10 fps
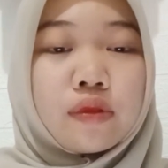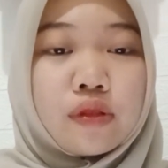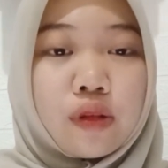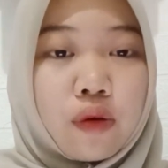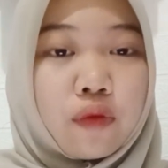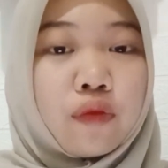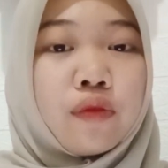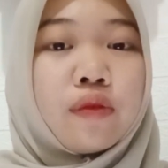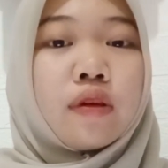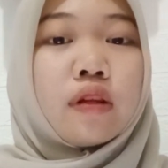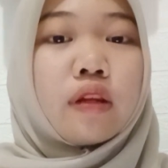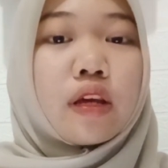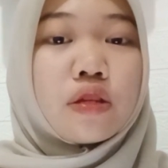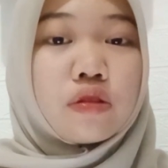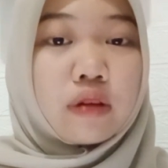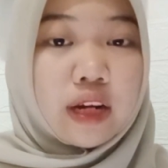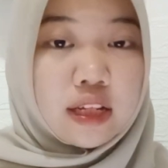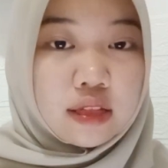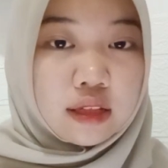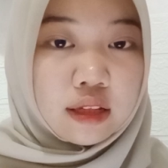So, the answer
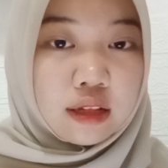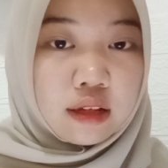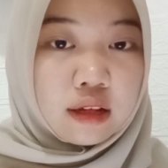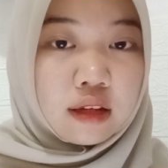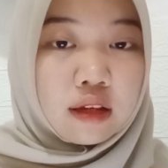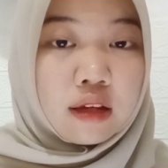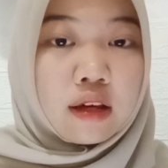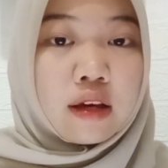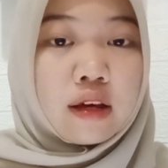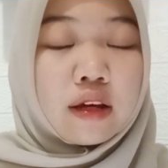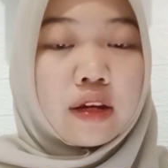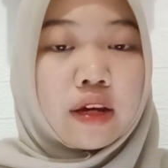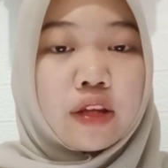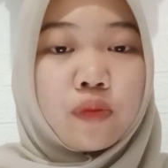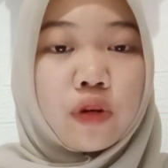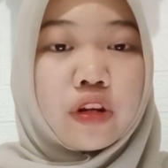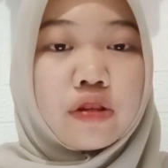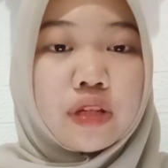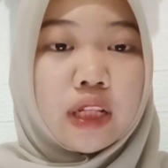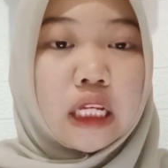is, in
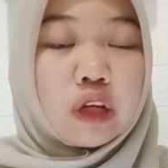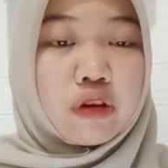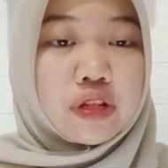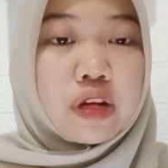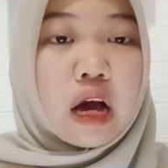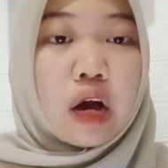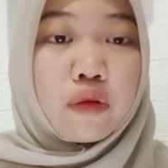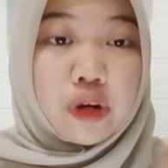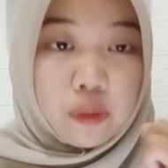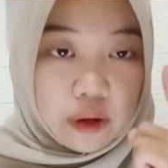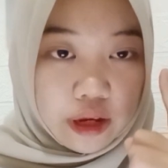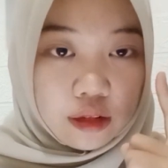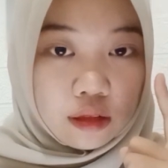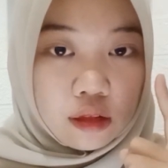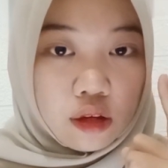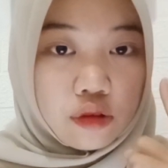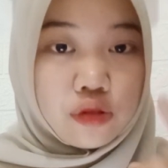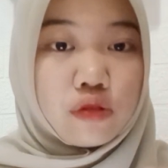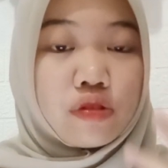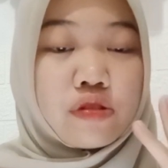producing language, our mind goes
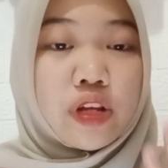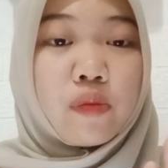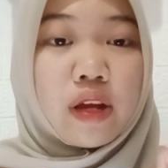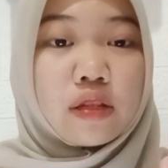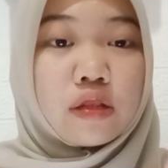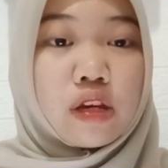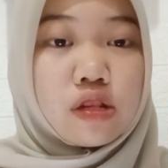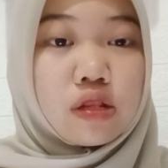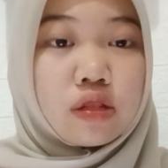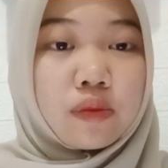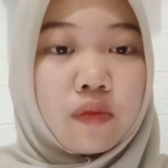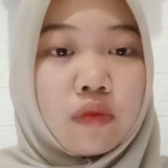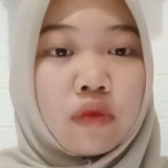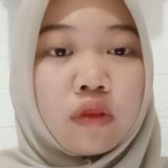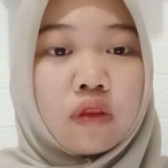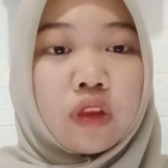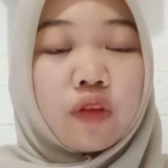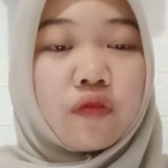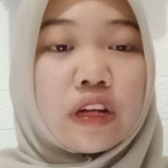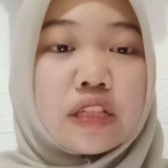through 3 main stages.
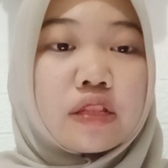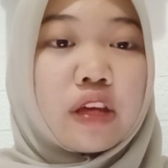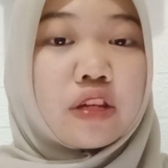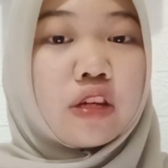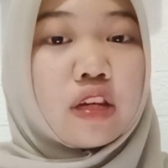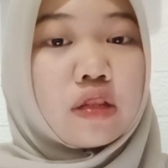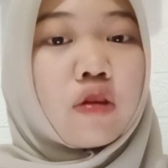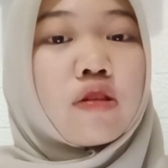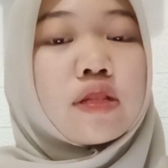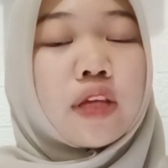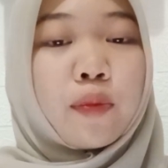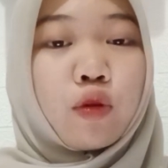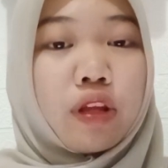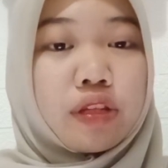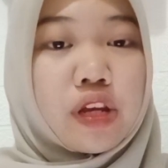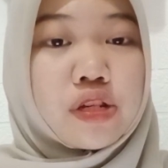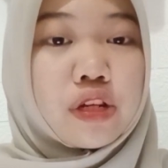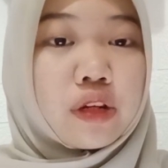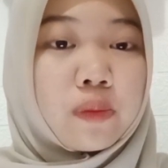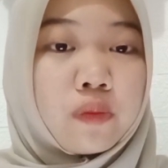The first stage is
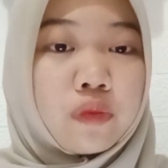conceptualization,